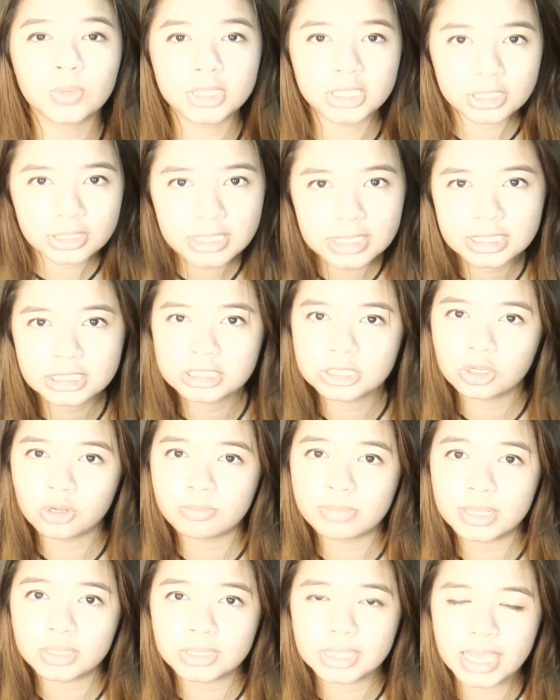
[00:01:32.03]
what you need to know
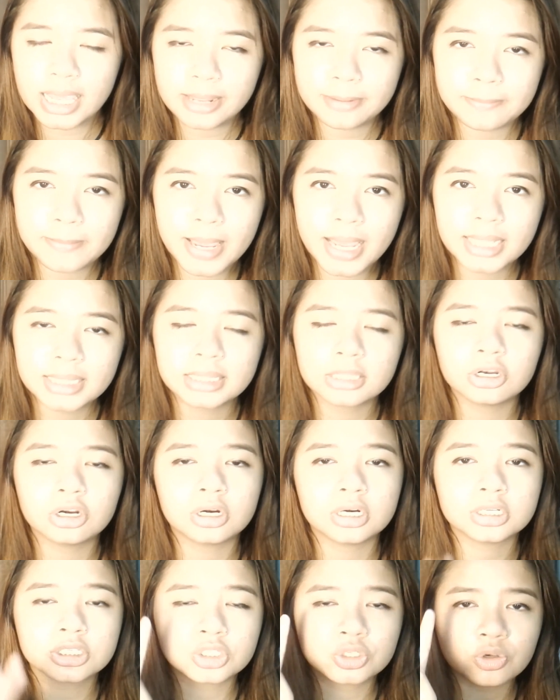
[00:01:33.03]
about the NMAT, there
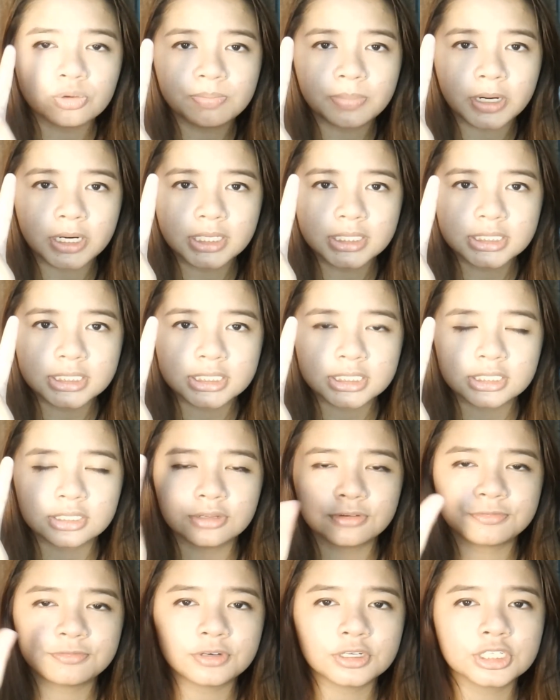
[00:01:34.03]
are two parts.
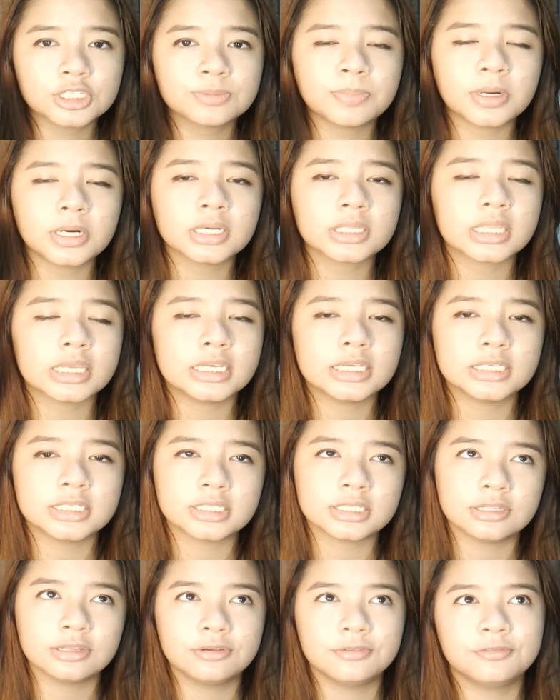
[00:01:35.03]
The first part
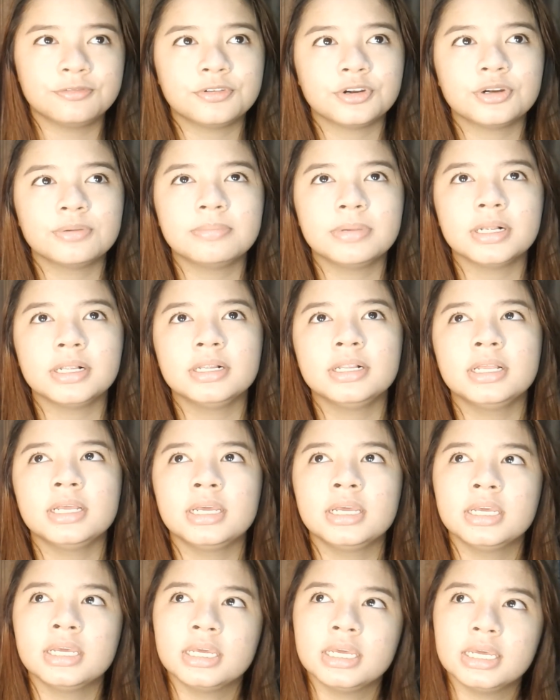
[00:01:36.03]
is the verbal,
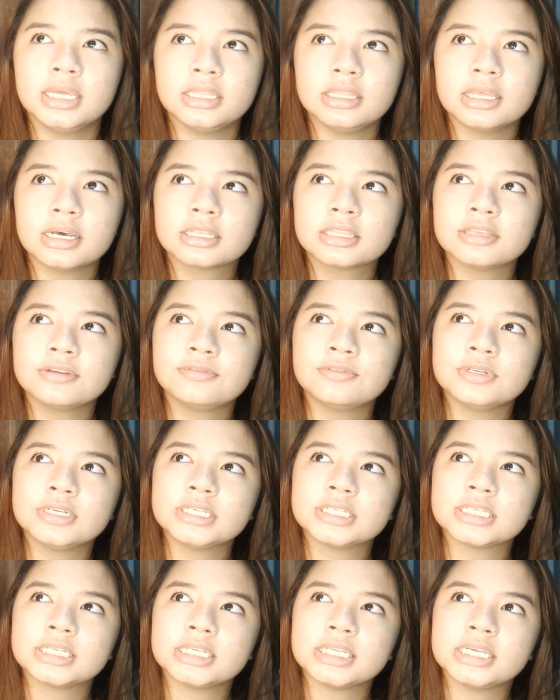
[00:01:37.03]
inductive
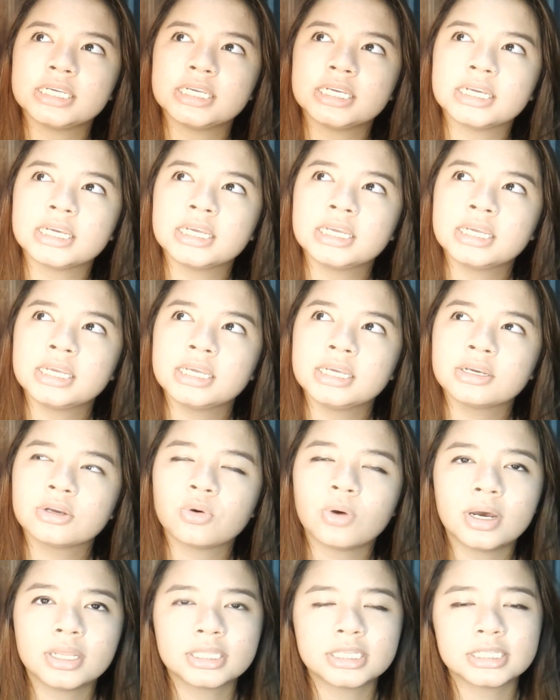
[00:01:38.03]
reasoning,
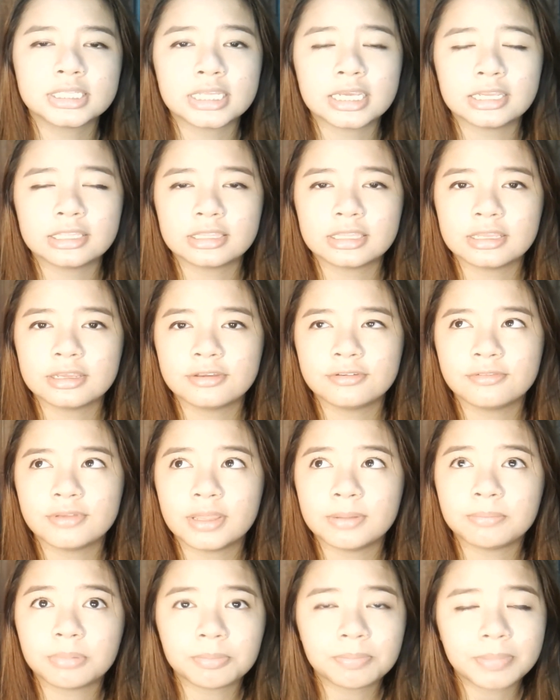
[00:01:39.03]
quantitative,
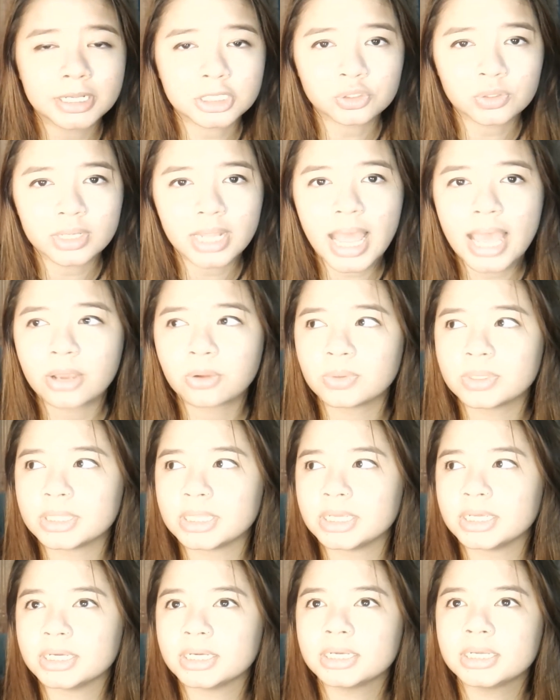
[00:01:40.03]
and perpetual
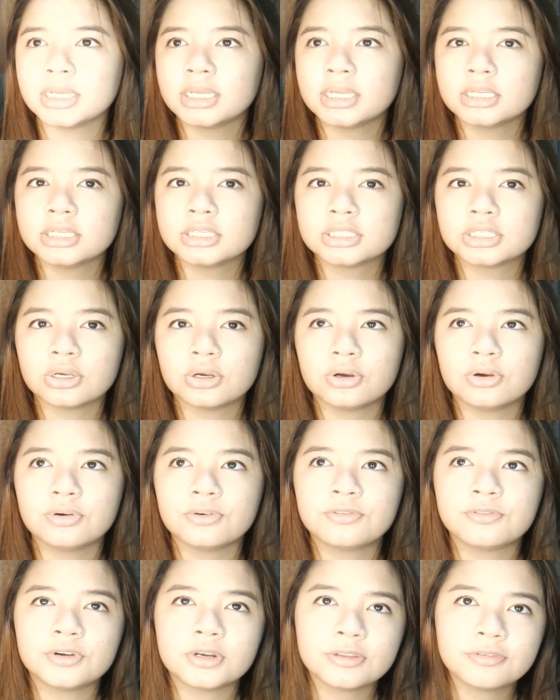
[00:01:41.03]
equity. So
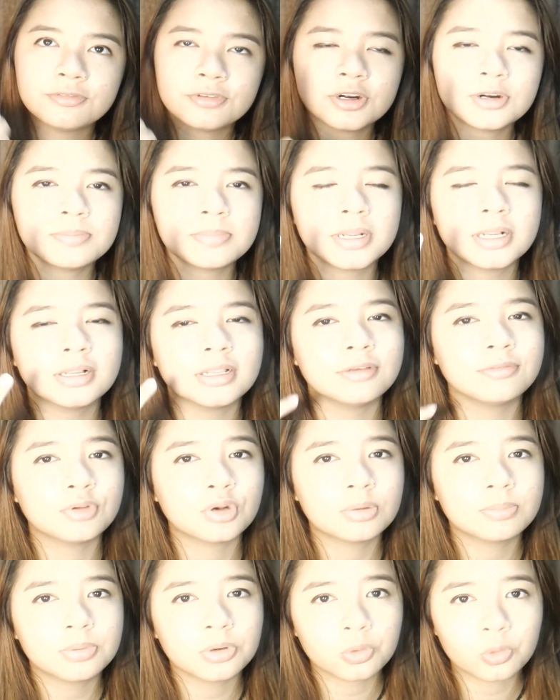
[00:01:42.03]
for the verbal, if
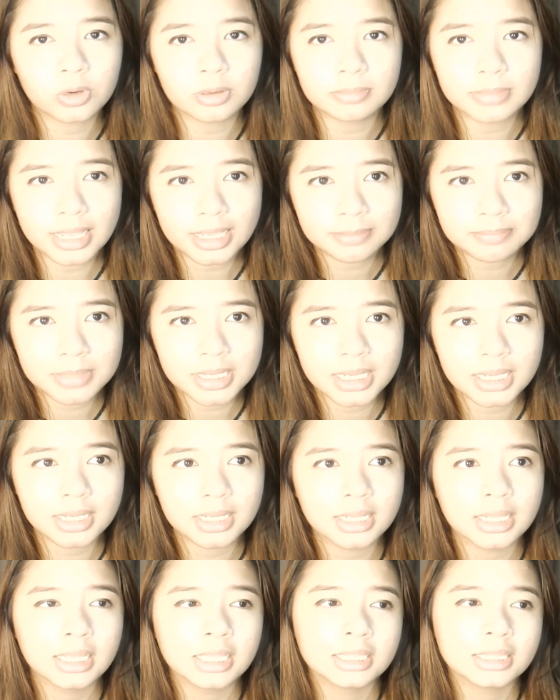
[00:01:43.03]
you're a bookworm like
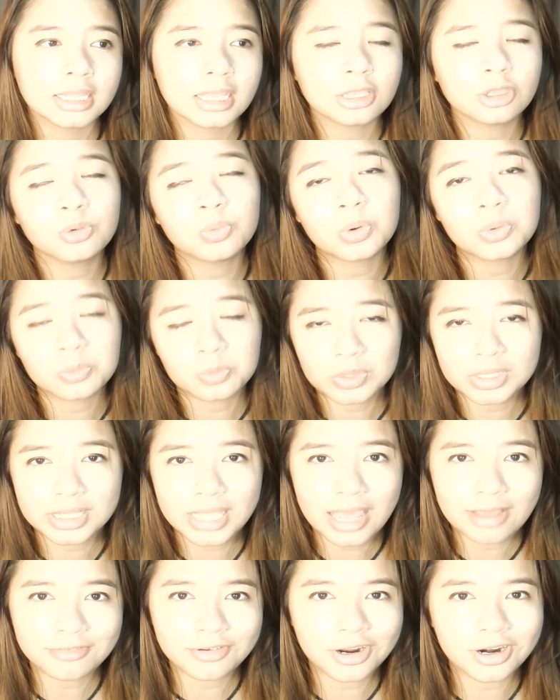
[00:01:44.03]
me, then you won't
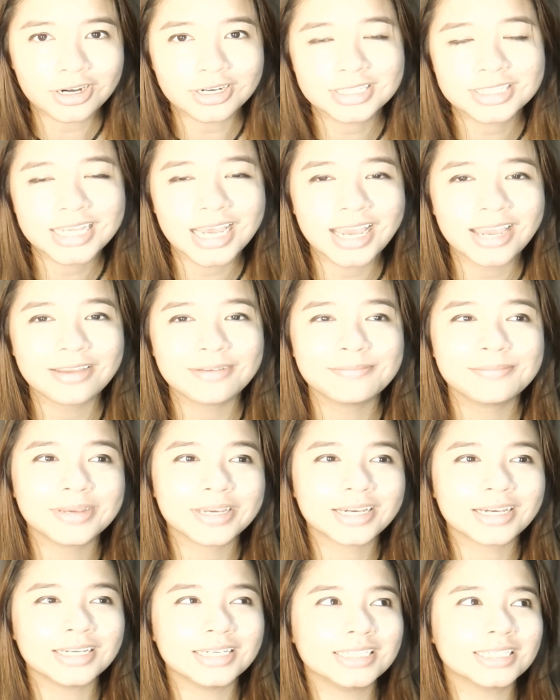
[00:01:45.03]
really have a hard time
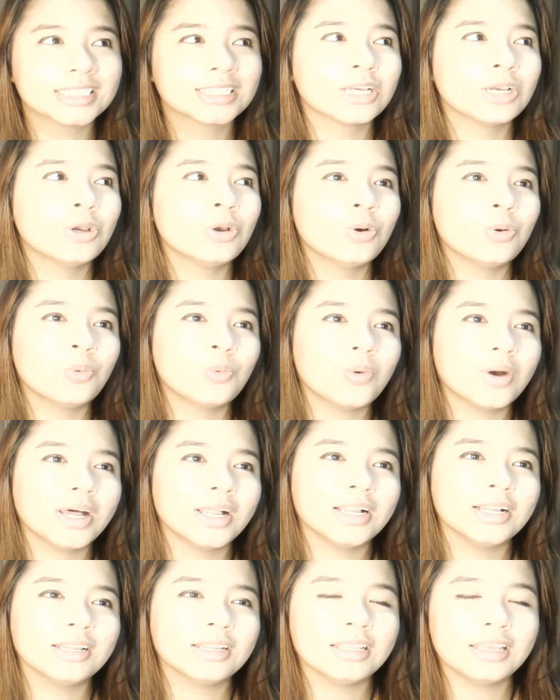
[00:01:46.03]
because,
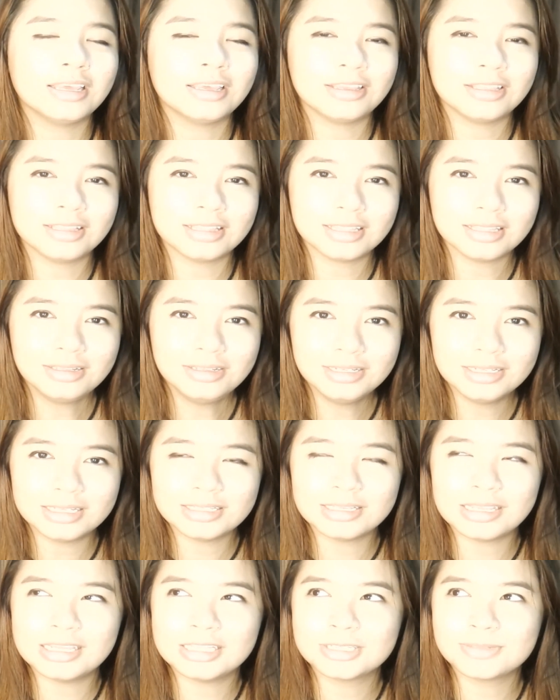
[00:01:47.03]
well,
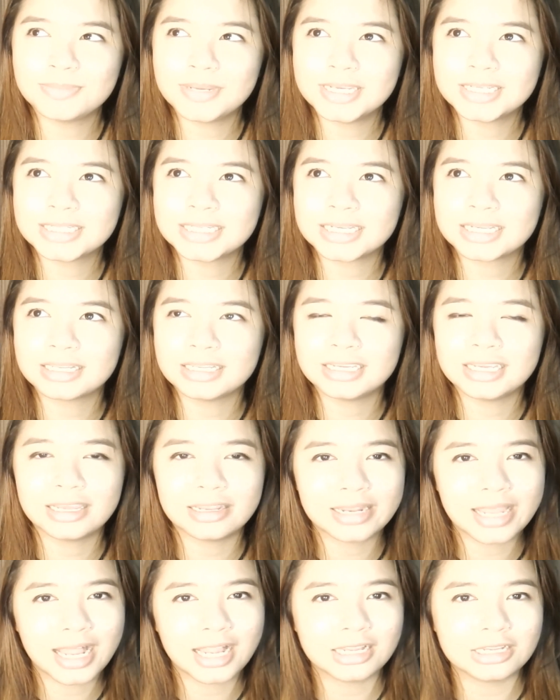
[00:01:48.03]
it's basically
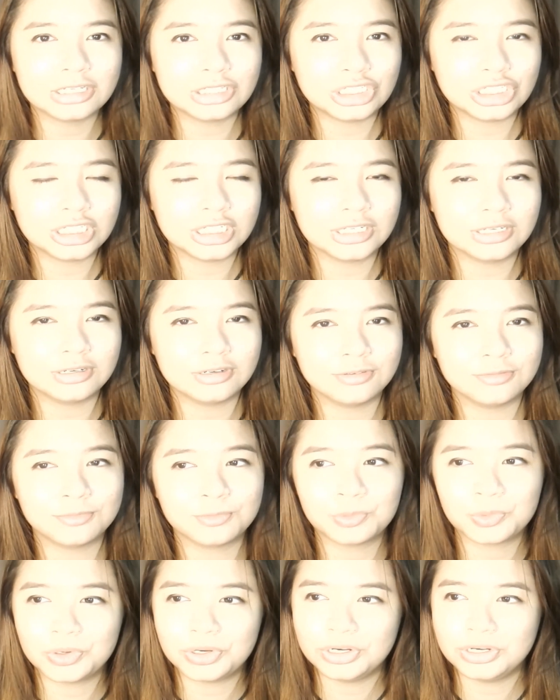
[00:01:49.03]
analogy
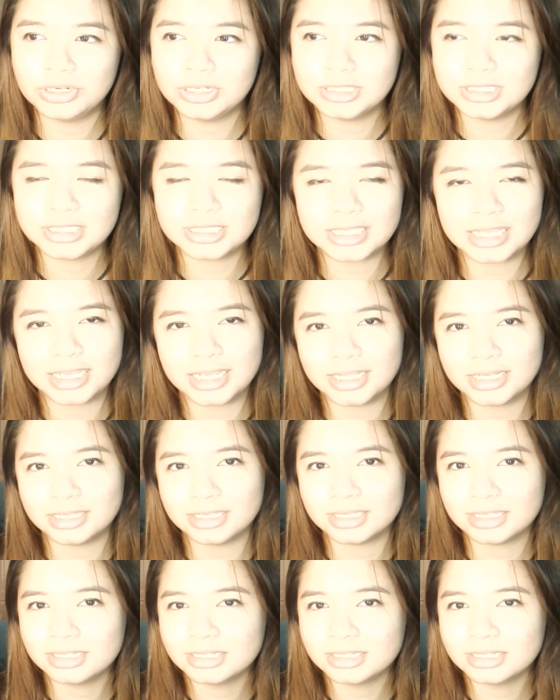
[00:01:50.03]
of words and